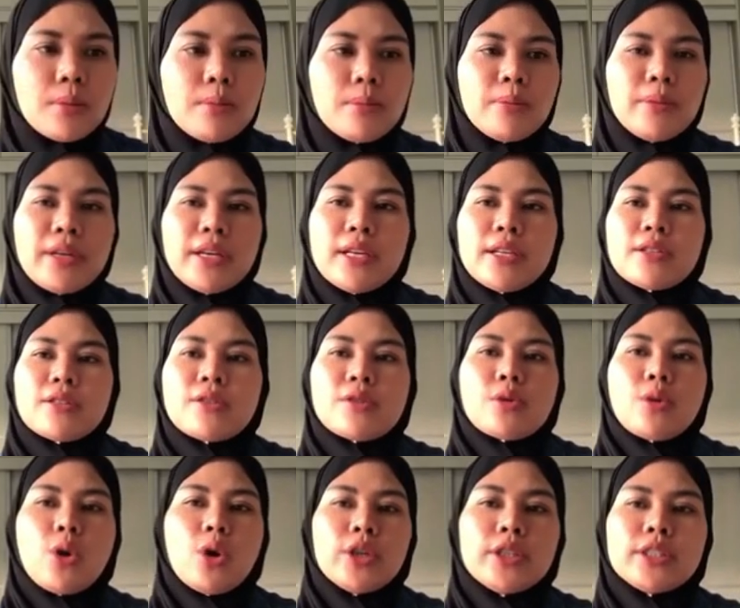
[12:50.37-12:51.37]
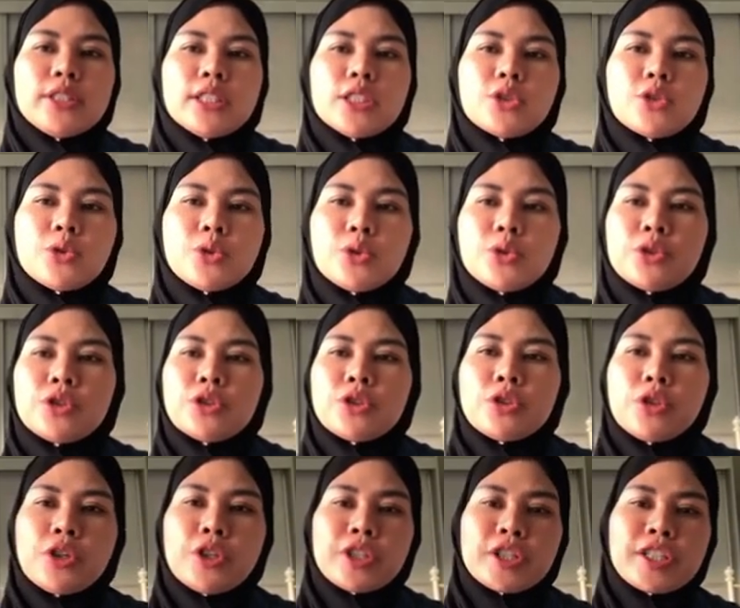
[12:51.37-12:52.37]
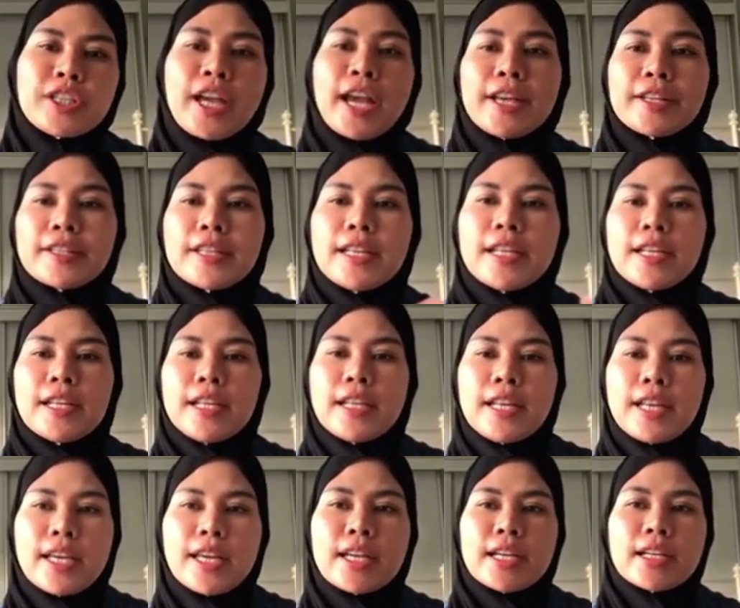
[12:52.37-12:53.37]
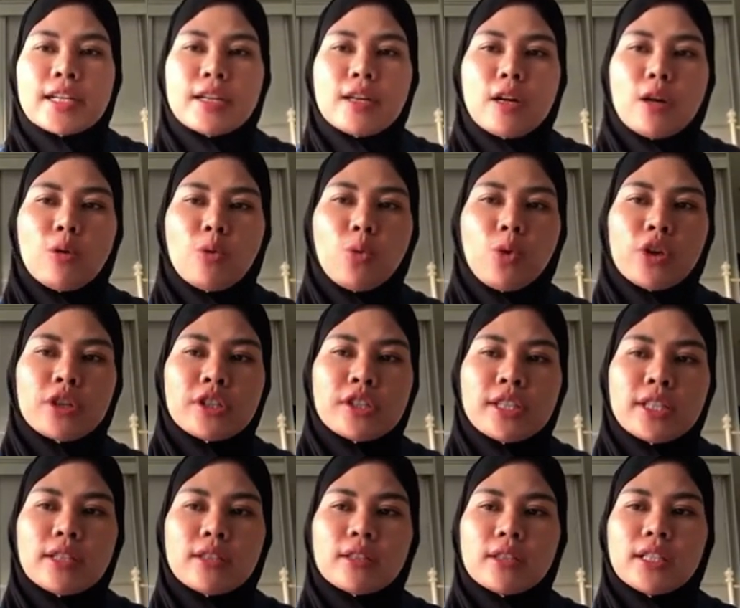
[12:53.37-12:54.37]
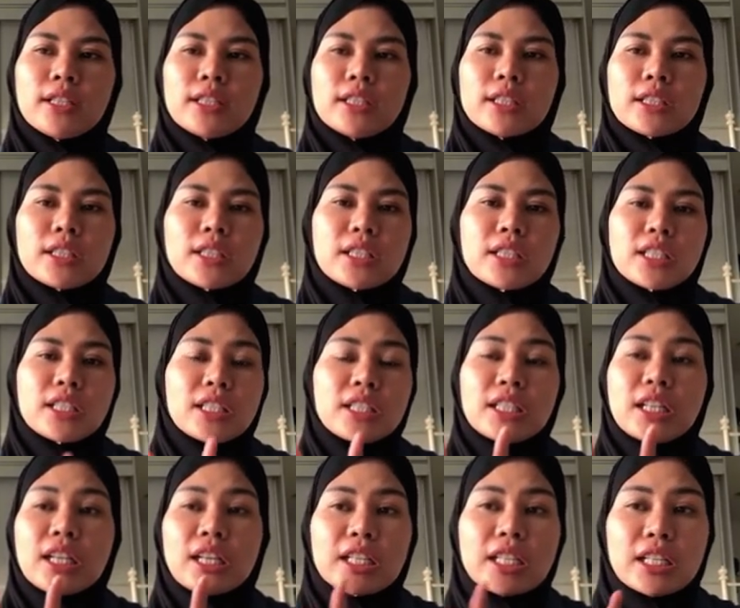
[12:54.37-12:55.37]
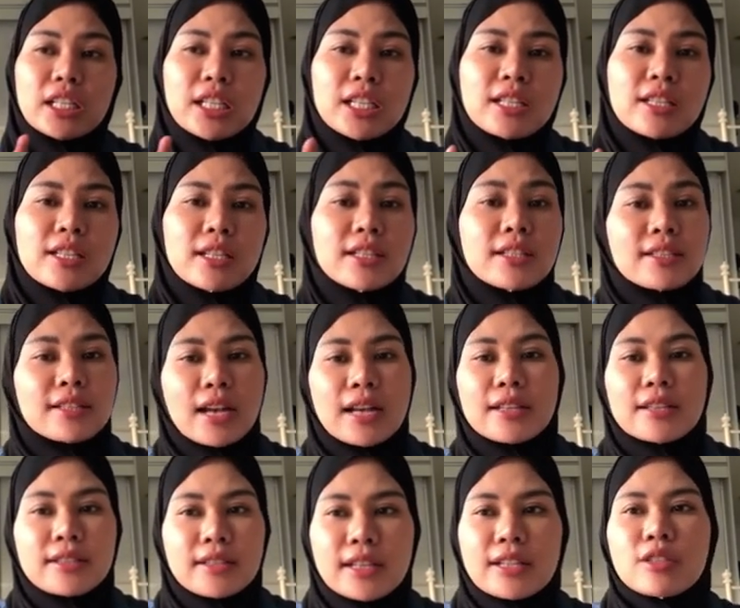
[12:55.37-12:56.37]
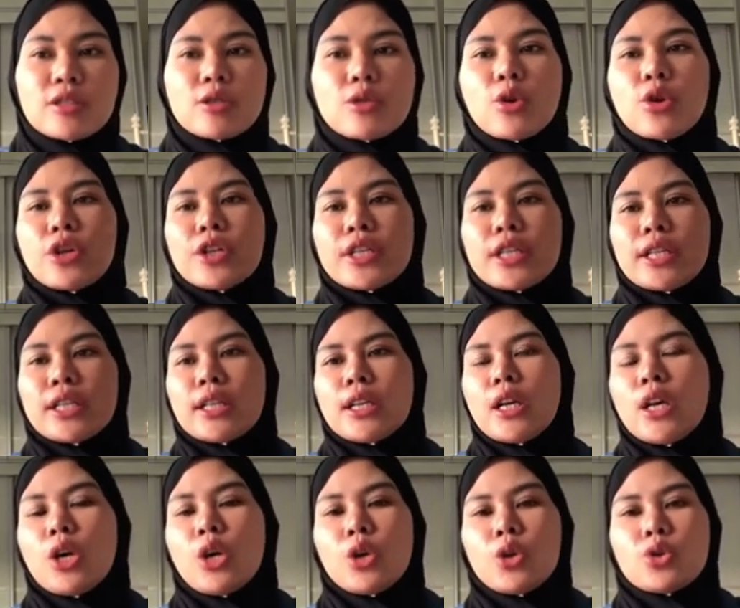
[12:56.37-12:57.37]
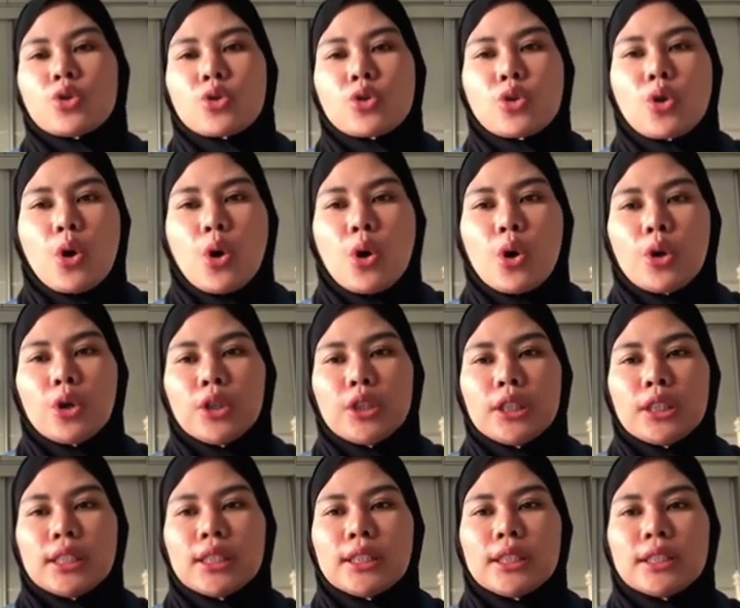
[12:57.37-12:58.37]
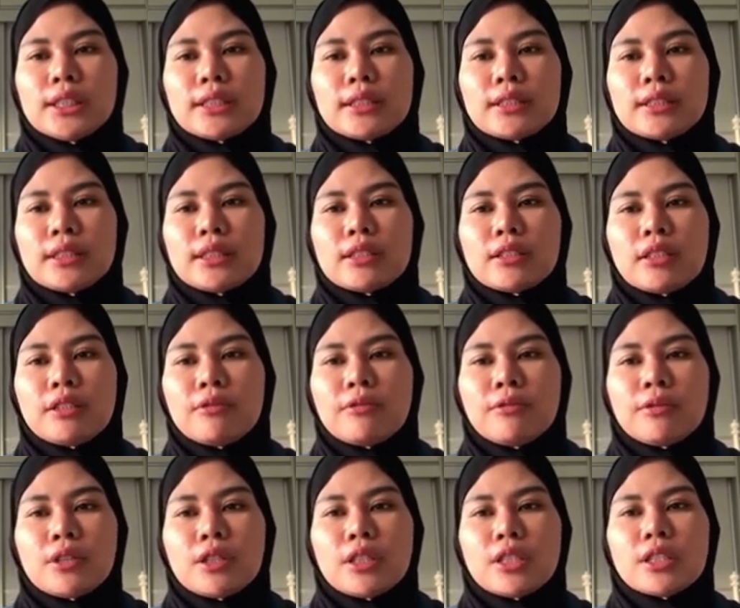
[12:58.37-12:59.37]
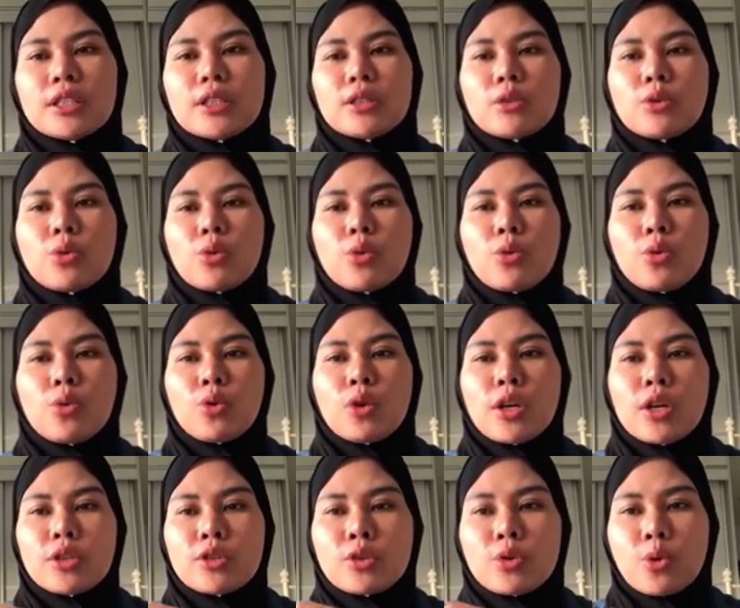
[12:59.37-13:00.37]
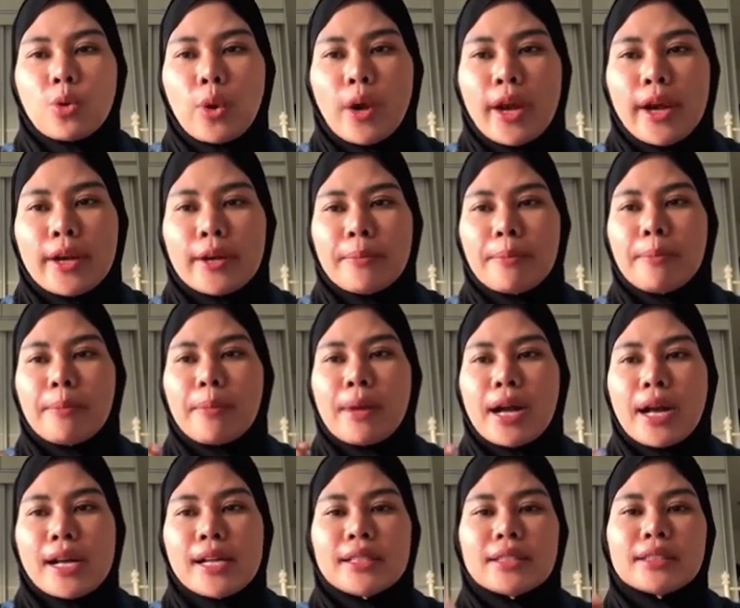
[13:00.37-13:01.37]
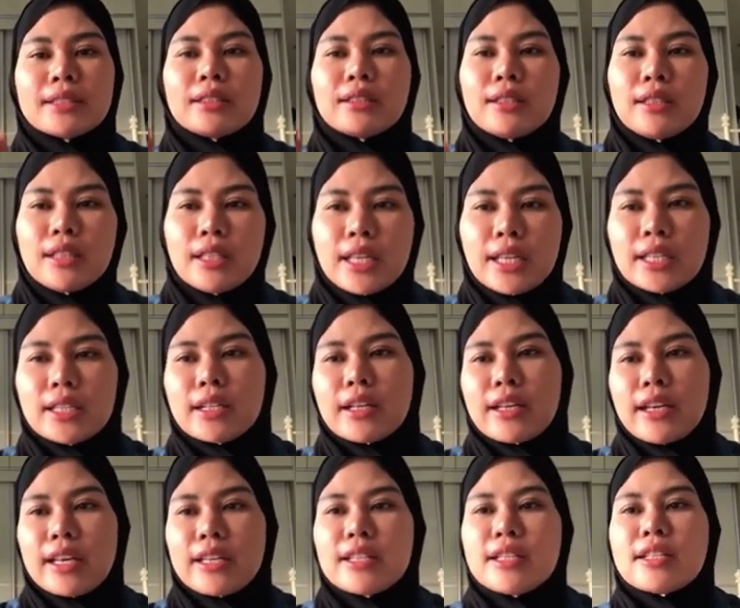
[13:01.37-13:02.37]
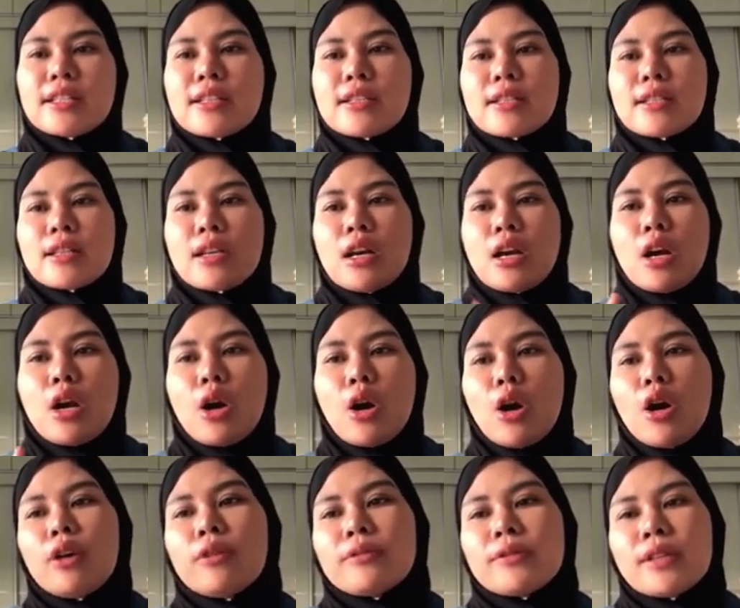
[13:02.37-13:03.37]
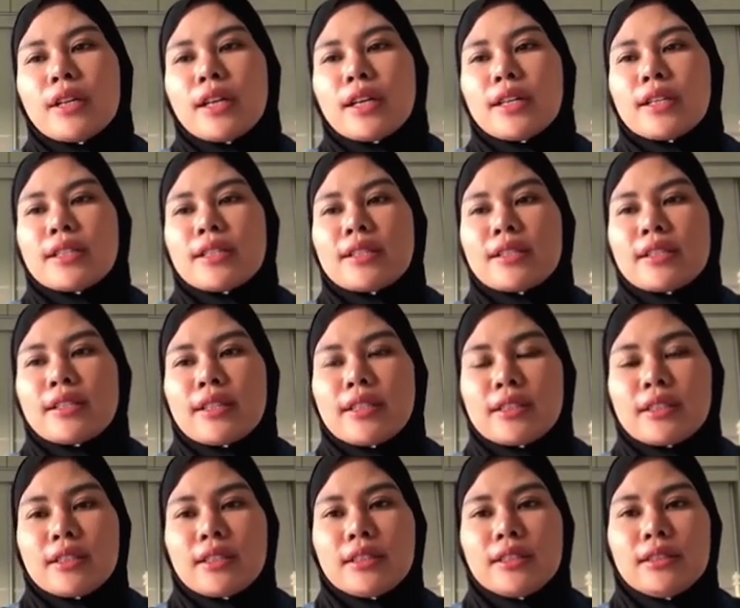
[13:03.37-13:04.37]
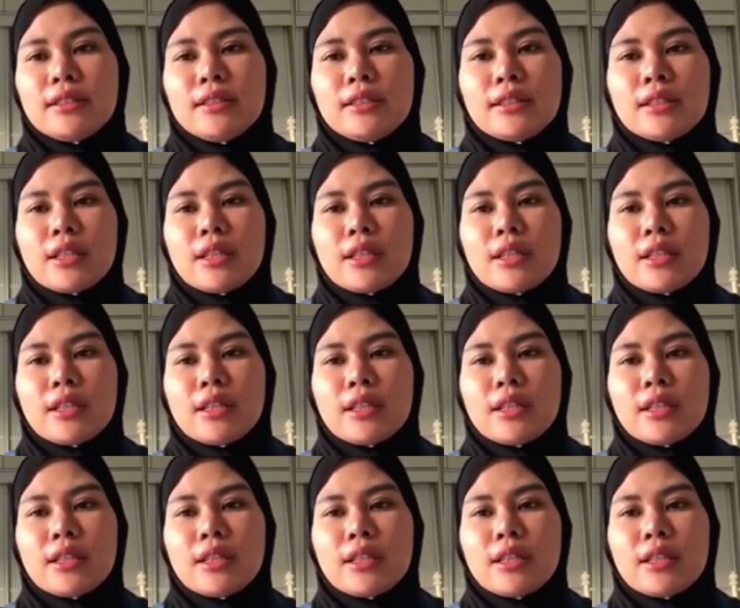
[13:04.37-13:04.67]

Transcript: Based on the true story at the Lake Washington, it is a success story. So, 34 square mile lake east of Seattle.